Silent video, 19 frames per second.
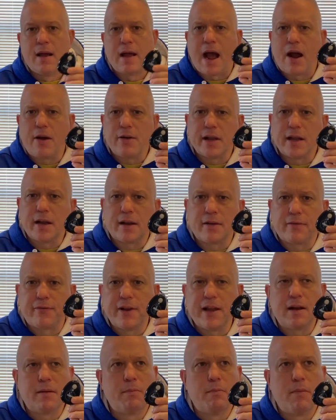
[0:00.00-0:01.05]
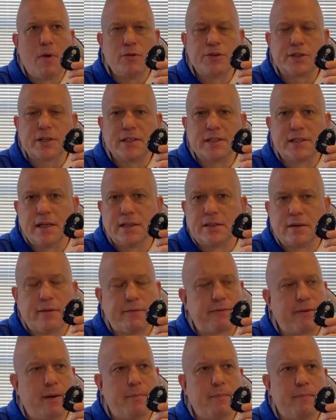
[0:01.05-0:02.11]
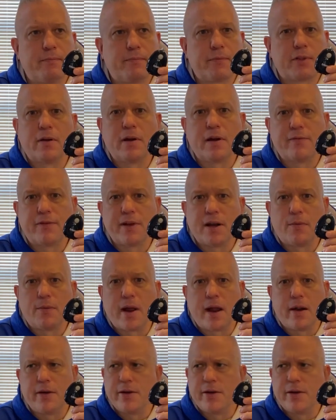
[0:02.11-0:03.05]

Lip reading: How are you going to defeat a motion sensor from 30 feet away?